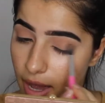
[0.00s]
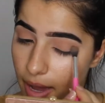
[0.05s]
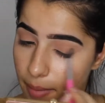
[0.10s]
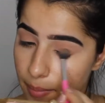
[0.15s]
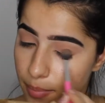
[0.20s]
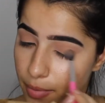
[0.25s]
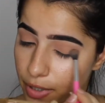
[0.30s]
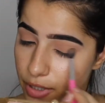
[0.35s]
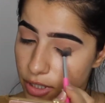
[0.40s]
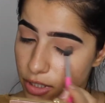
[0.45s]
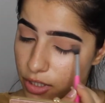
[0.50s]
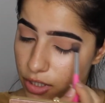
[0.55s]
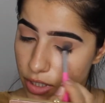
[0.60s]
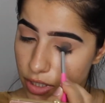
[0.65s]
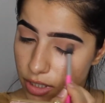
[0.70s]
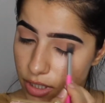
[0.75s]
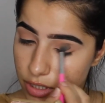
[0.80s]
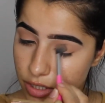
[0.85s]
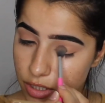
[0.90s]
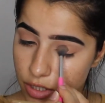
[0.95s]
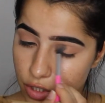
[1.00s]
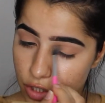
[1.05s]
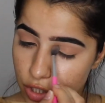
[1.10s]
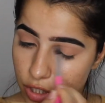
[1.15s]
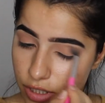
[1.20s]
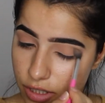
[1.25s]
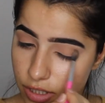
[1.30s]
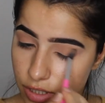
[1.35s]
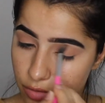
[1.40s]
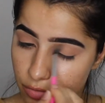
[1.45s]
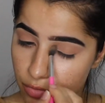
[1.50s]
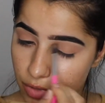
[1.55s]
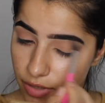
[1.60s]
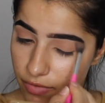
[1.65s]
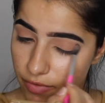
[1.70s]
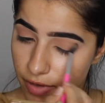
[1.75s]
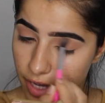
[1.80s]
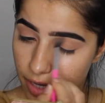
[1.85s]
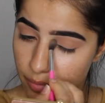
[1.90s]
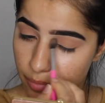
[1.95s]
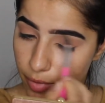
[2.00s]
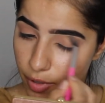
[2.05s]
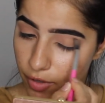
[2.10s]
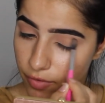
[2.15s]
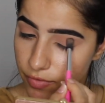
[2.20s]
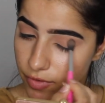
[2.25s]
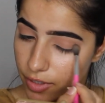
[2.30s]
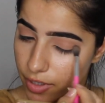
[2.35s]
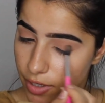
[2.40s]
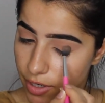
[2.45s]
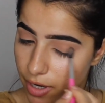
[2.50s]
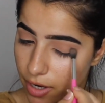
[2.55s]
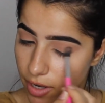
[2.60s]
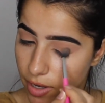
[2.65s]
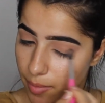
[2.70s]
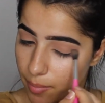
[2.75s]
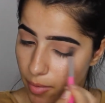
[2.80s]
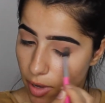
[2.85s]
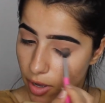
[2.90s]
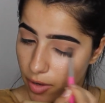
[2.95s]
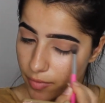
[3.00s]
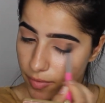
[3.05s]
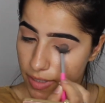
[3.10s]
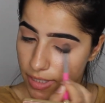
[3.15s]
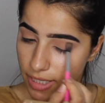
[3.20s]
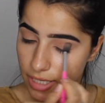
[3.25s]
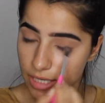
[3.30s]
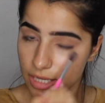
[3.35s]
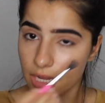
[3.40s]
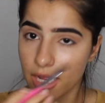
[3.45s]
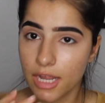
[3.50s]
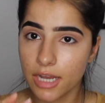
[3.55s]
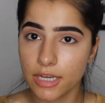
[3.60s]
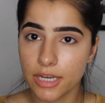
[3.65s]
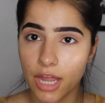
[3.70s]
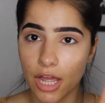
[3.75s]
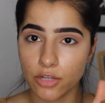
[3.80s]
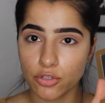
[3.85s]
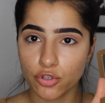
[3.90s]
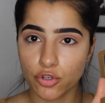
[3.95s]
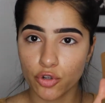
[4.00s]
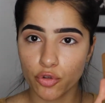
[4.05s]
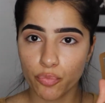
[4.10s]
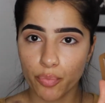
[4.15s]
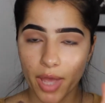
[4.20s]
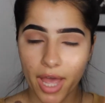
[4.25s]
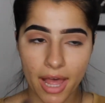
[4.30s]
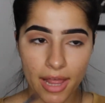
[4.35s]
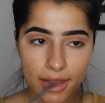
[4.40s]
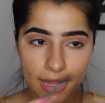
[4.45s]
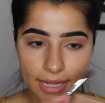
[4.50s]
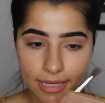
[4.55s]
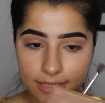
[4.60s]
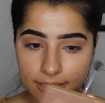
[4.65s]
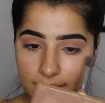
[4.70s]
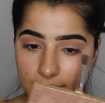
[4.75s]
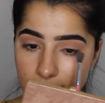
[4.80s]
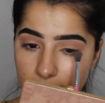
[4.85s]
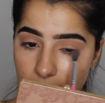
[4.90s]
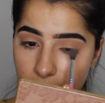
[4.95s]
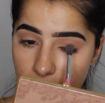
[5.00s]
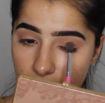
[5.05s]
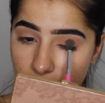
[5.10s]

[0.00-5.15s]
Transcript: I'm pretty sure this is just a revamp of their Already Natural palette